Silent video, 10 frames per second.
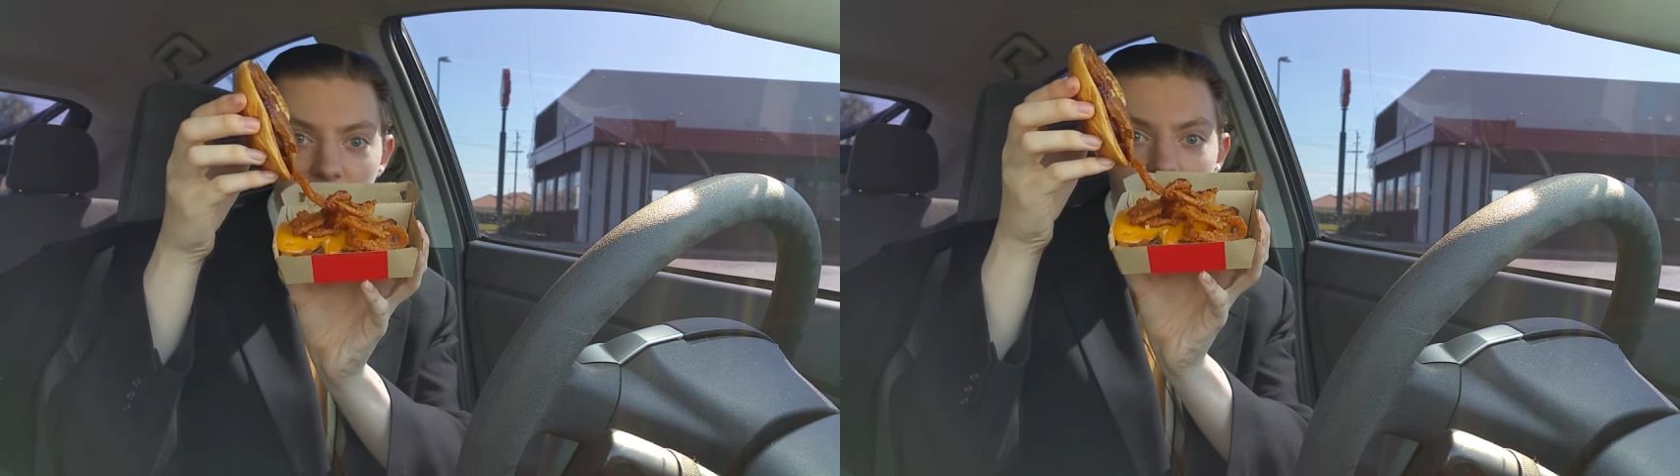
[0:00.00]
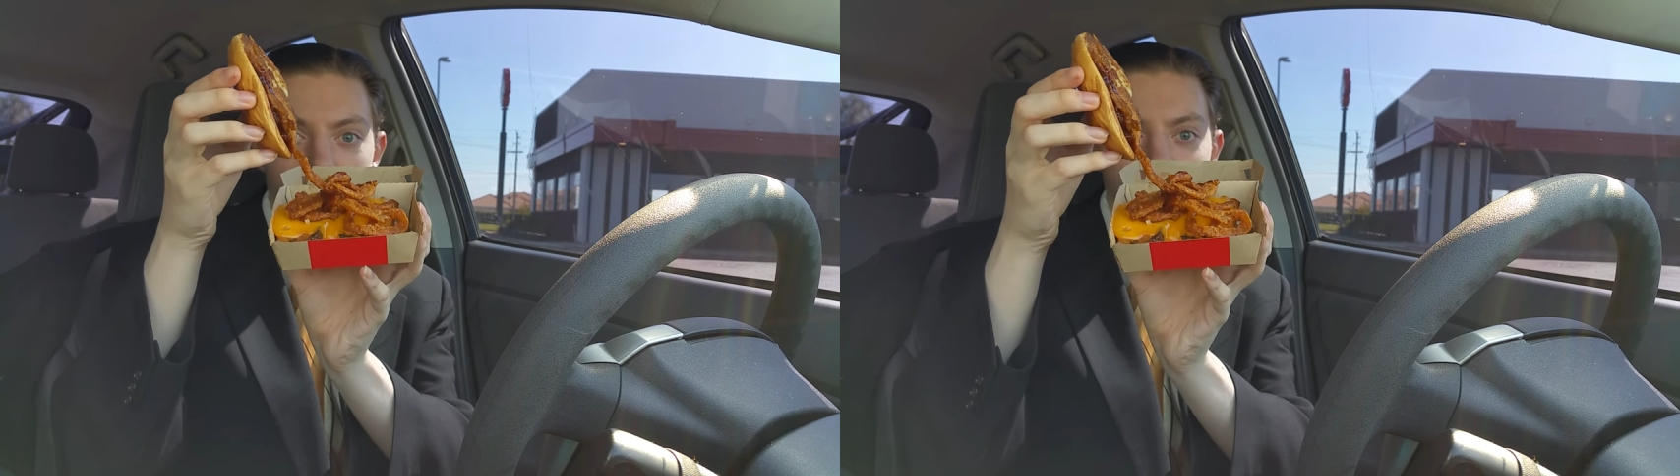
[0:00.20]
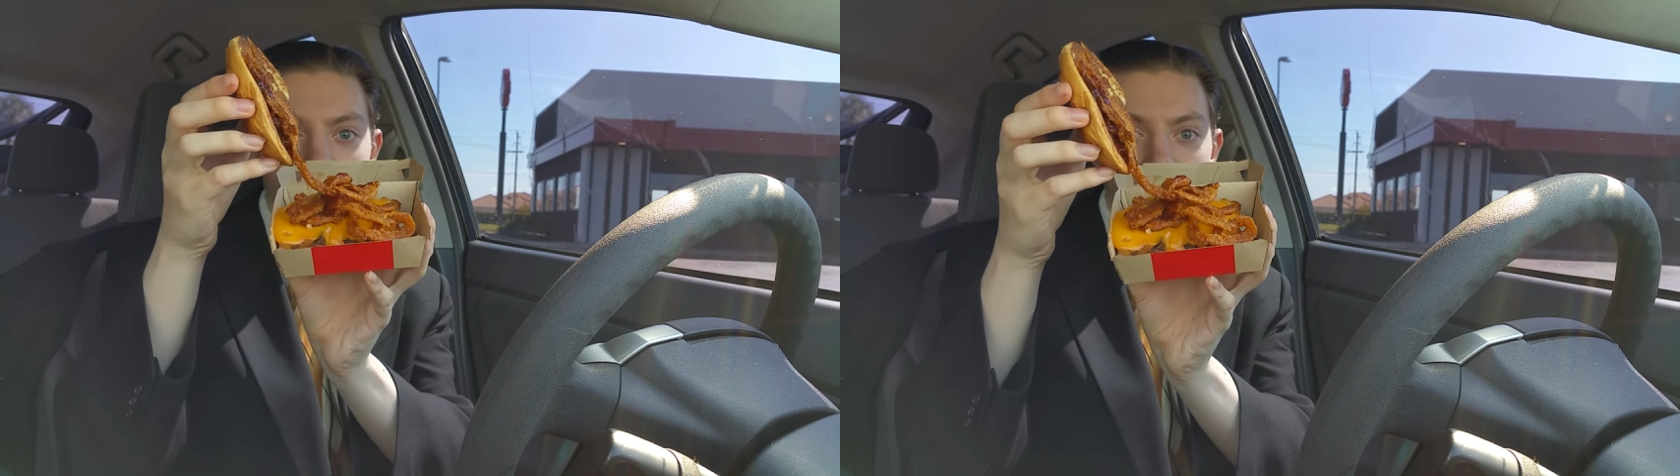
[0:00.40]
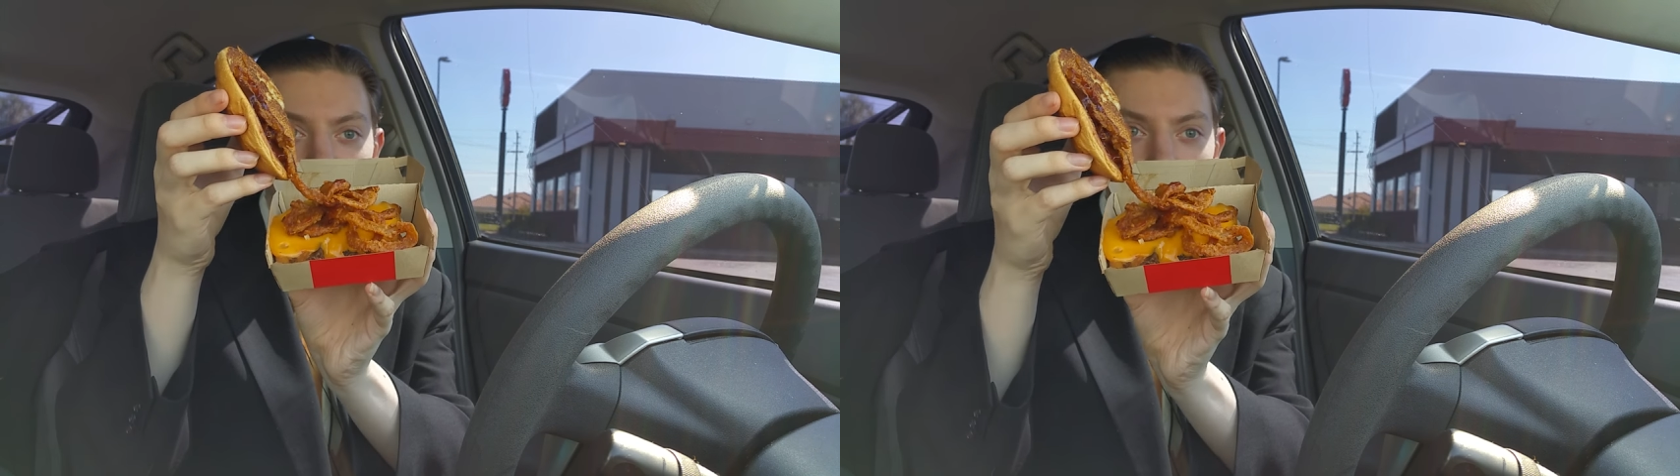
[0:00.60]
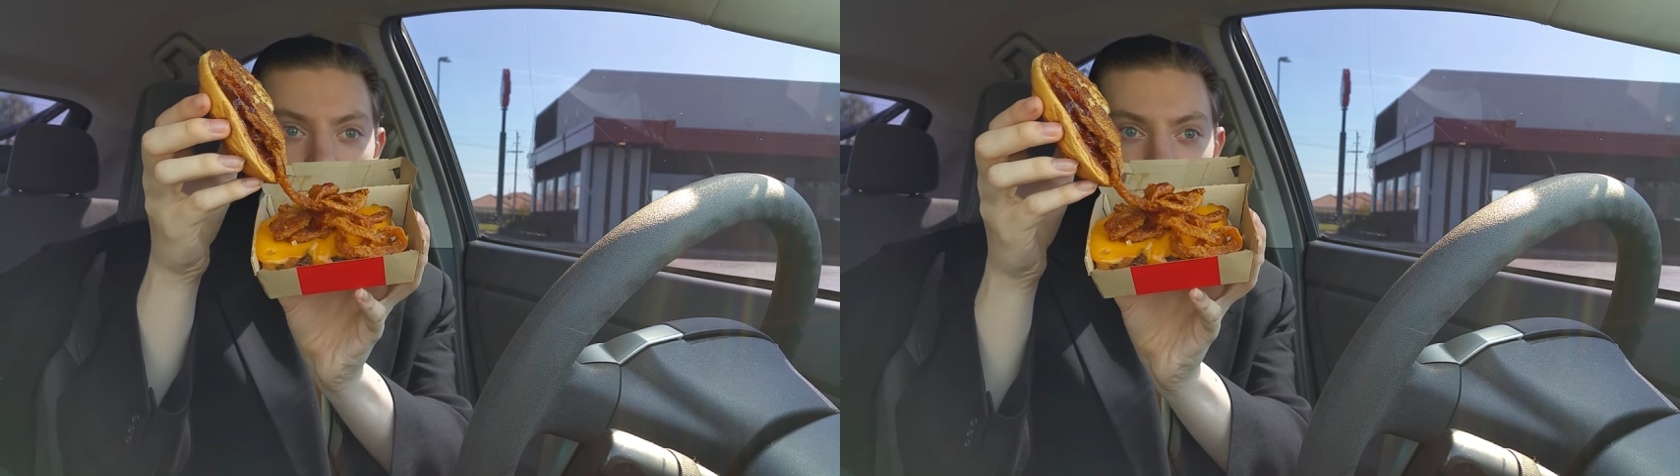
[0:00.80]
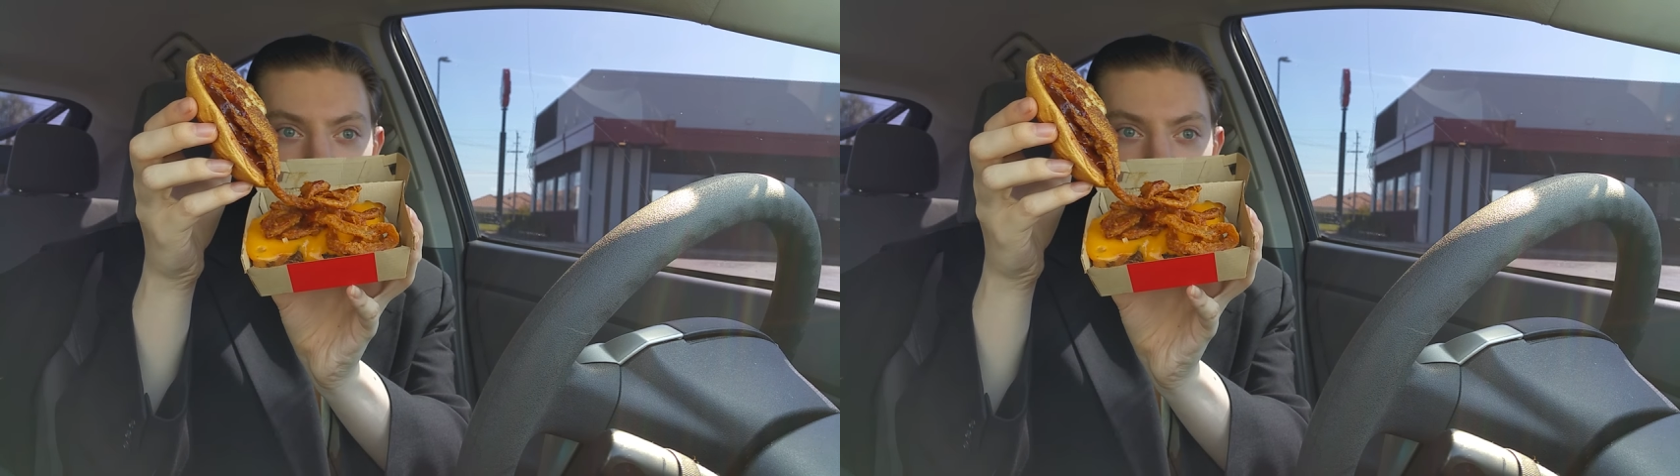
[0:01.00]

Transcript: followed by some